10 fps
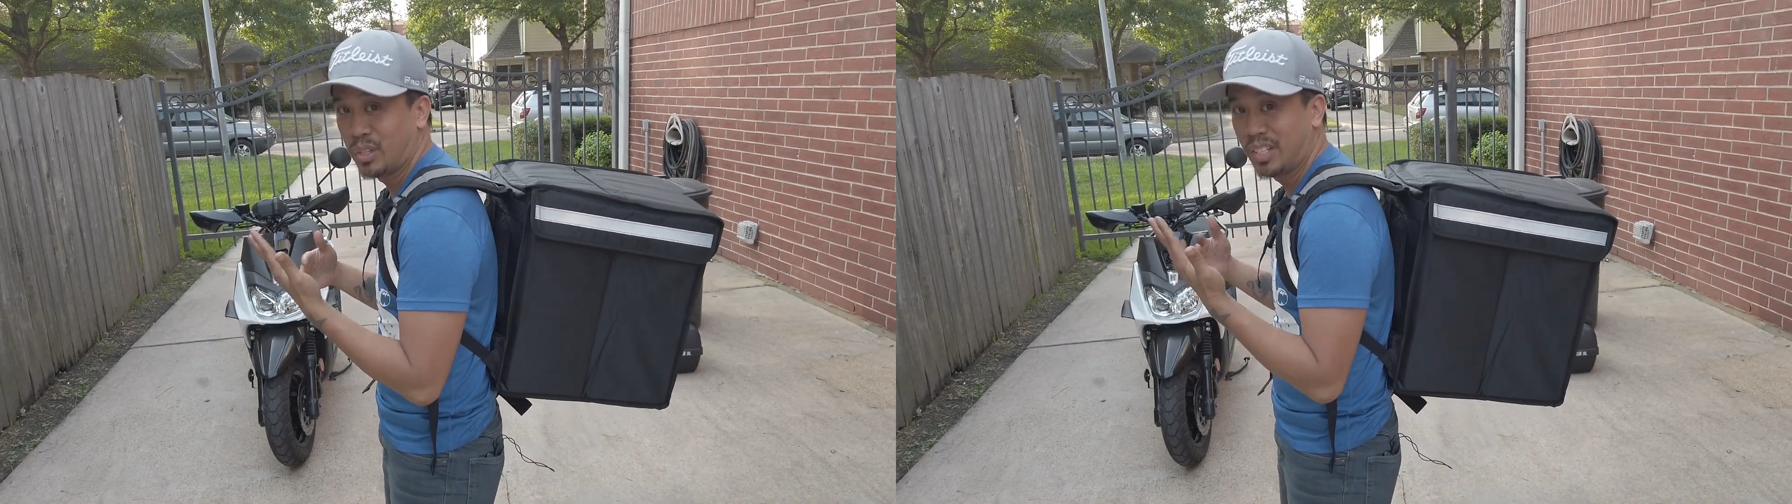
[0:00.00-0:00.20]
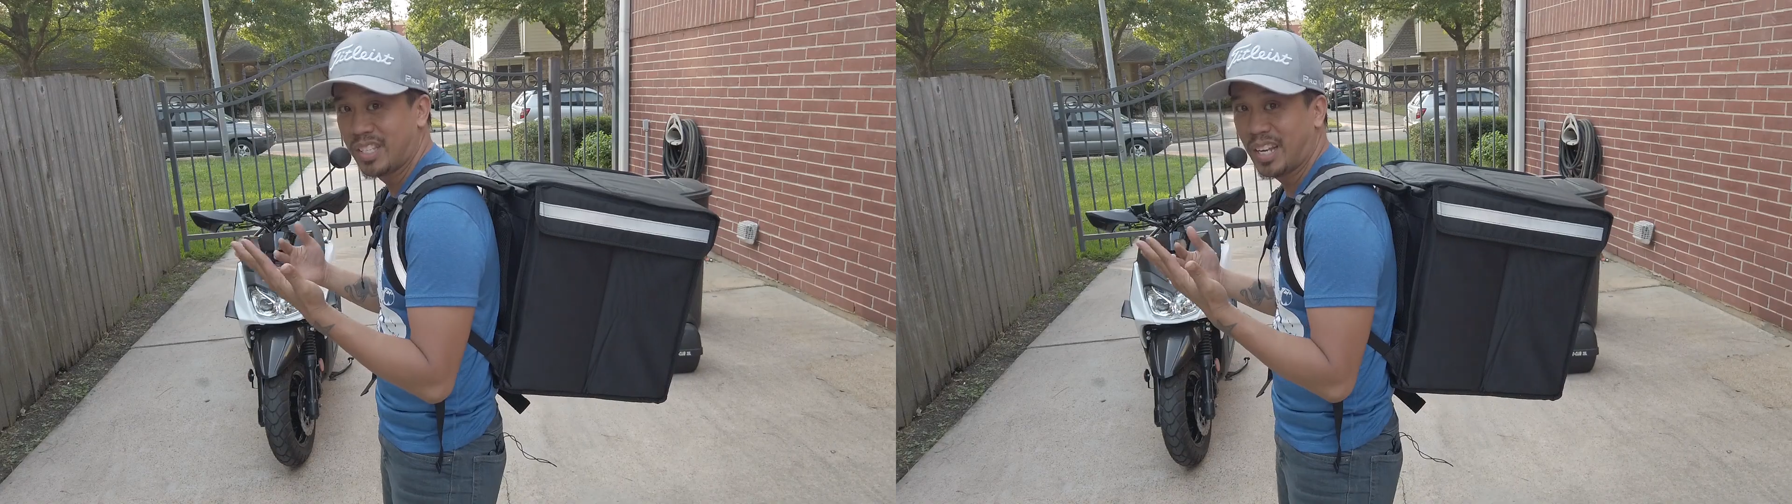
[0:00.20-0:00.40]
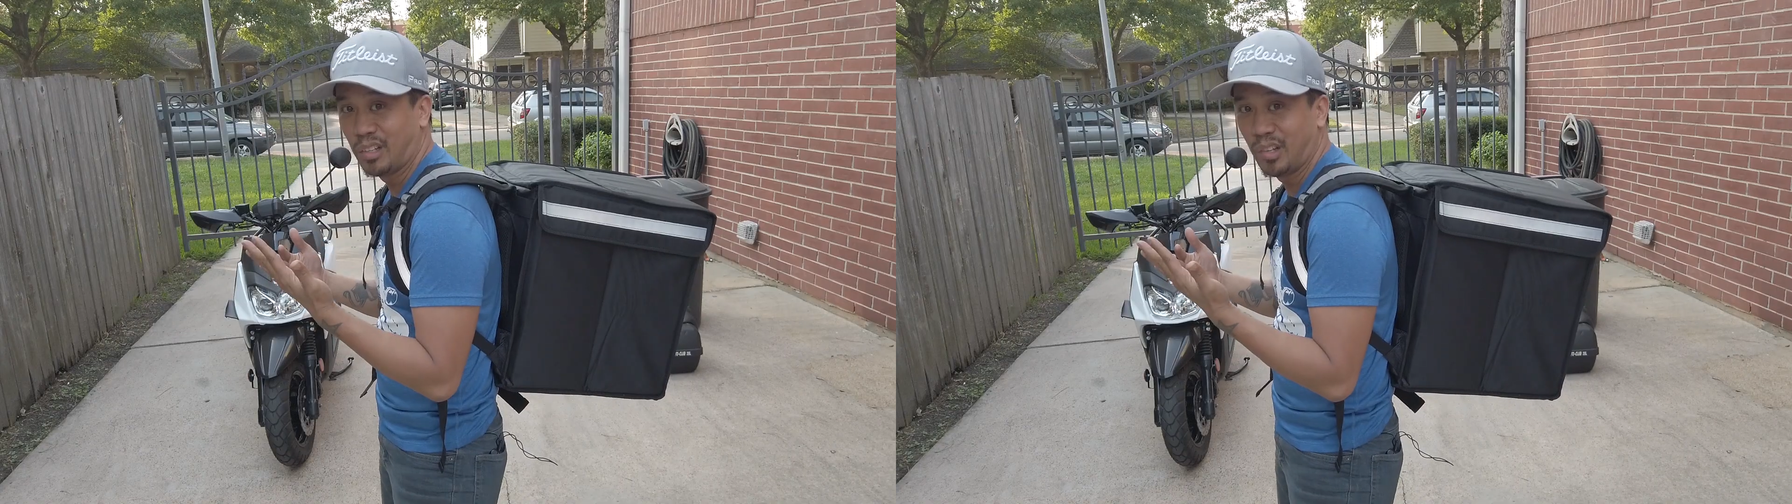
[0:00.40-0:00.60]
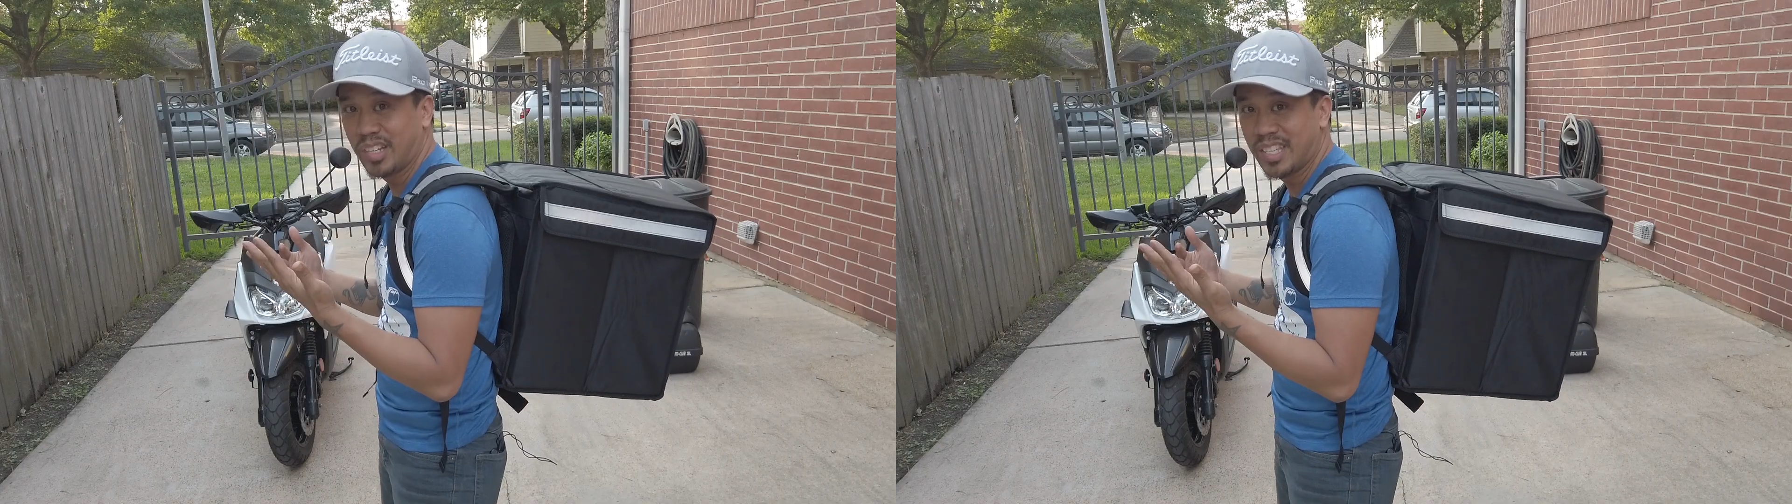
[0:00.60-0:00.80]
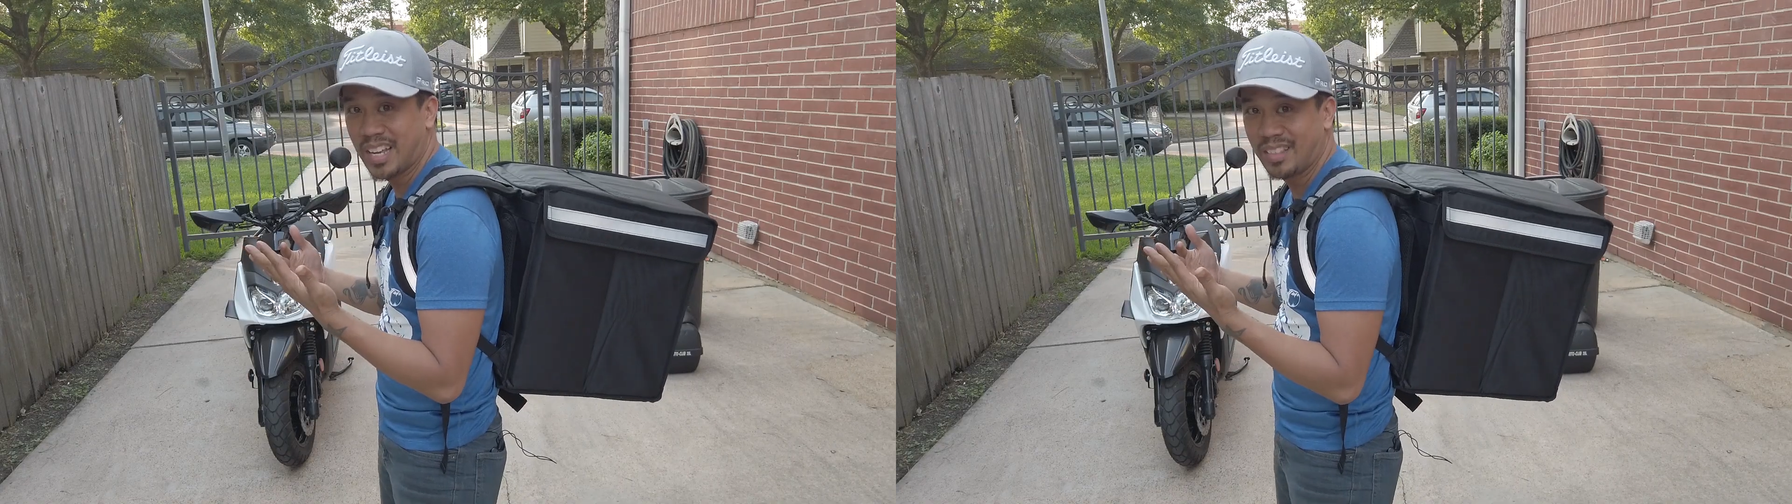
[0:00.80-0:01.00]
So let's take a
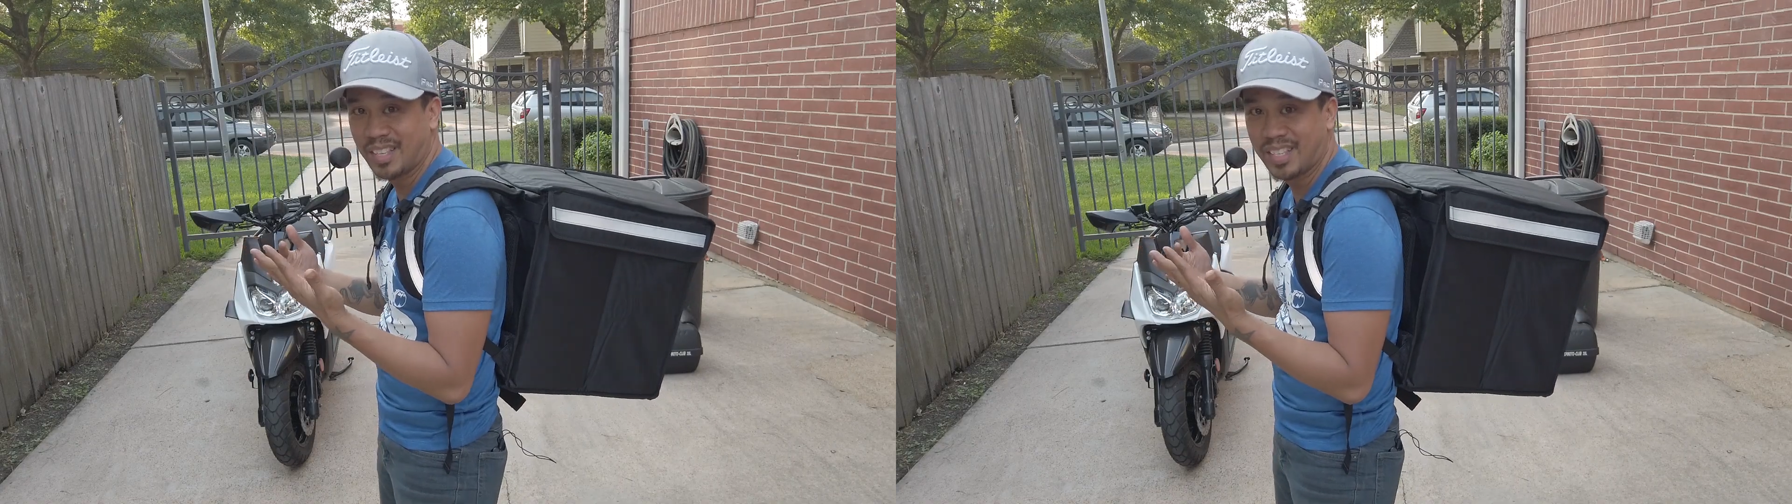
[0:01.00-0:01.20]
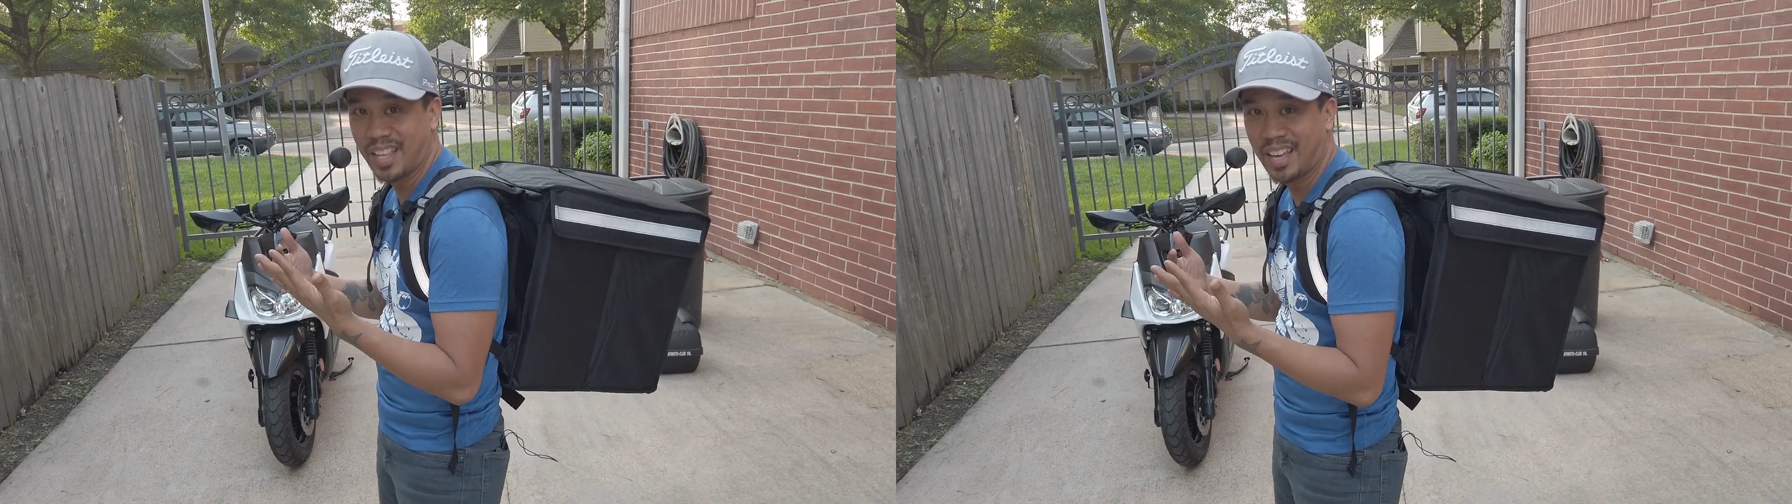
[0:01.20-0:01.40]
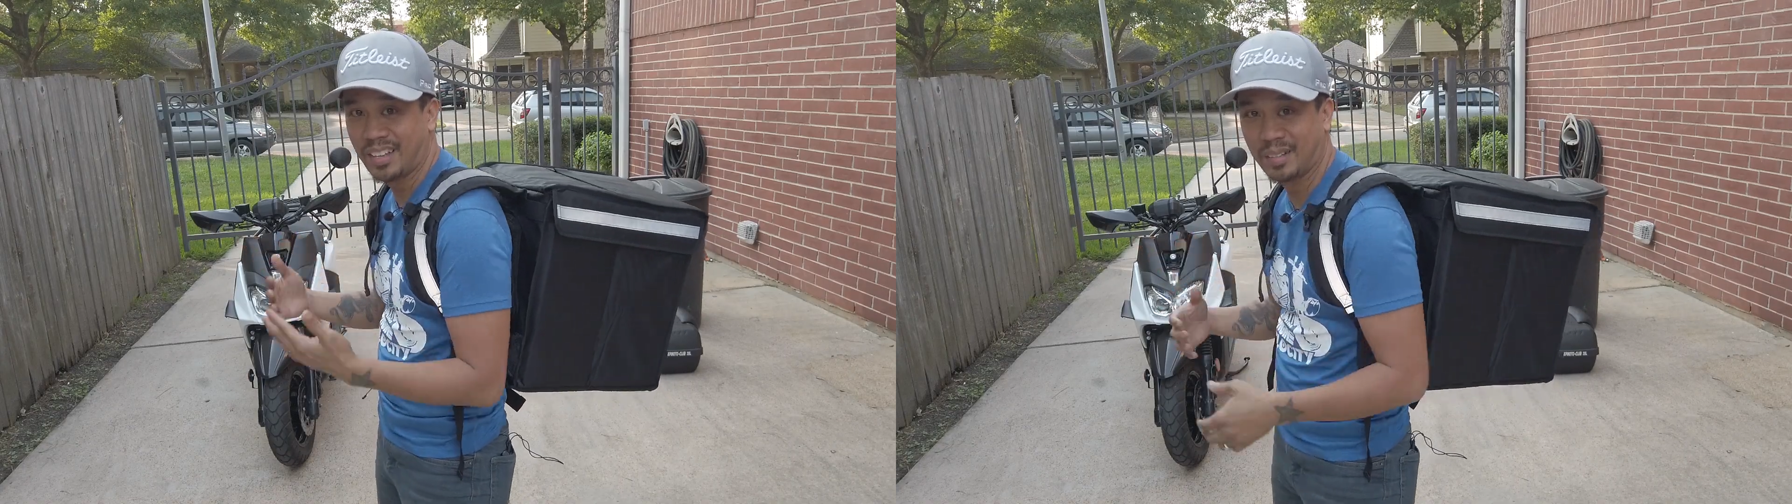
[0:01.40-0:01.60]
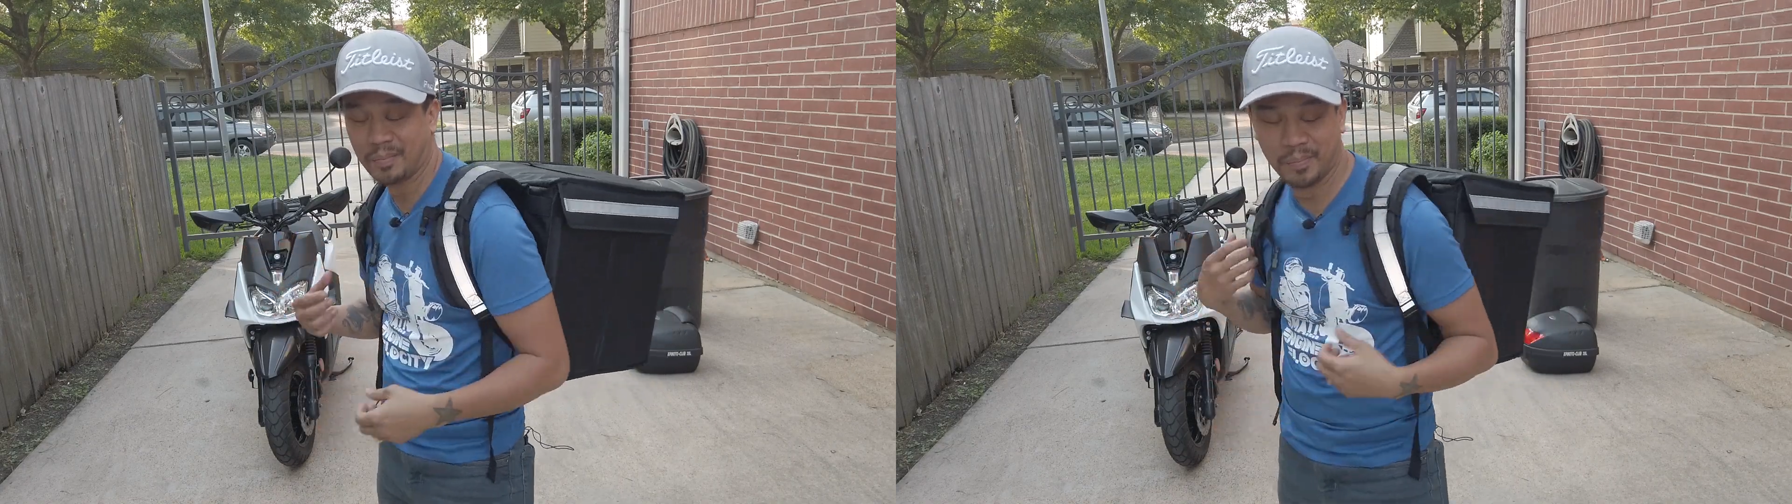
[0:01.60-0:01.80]
look inside this thing.